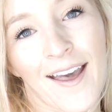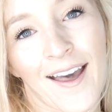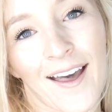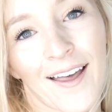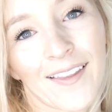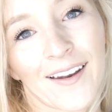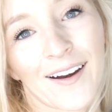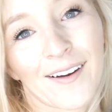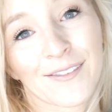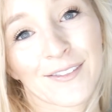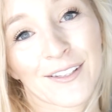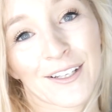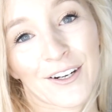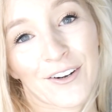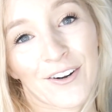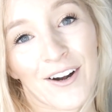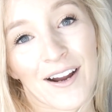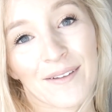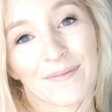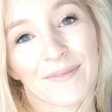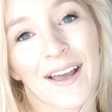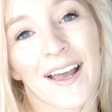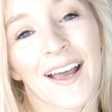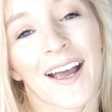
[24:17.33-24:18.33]
and then I was like,
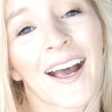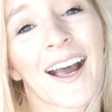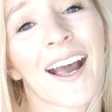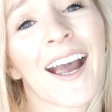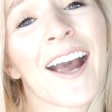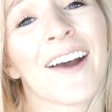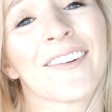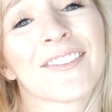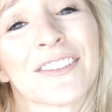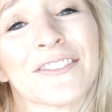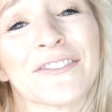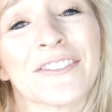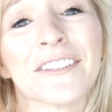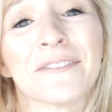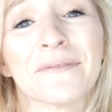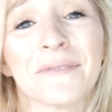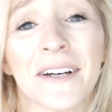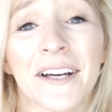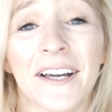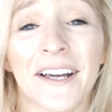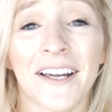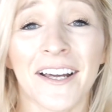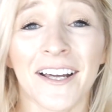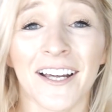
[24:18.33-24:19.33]
crap, I have to
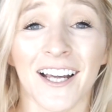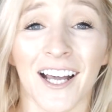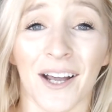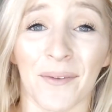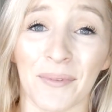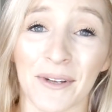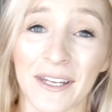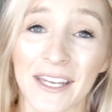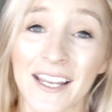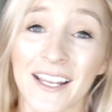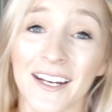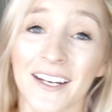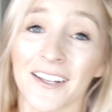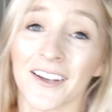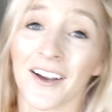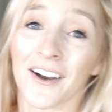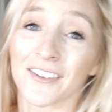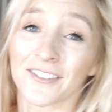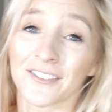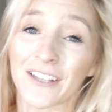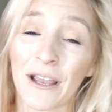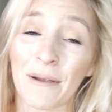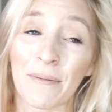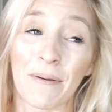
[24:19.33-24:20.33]
film a bikini
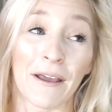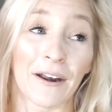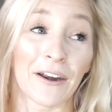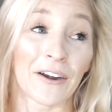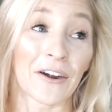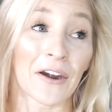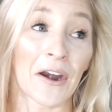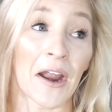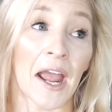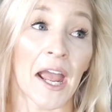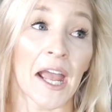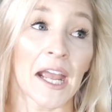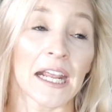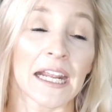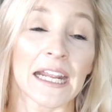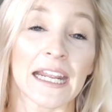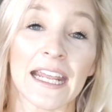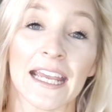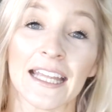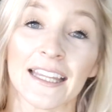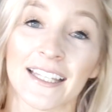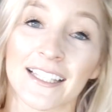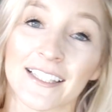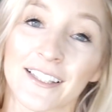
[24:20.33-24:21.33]
haul, so I better
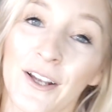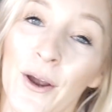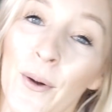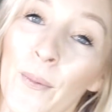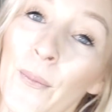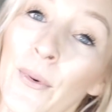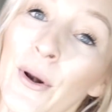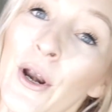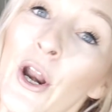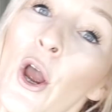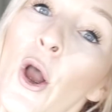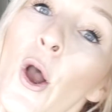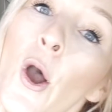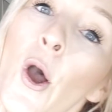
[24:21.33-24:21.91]
get this going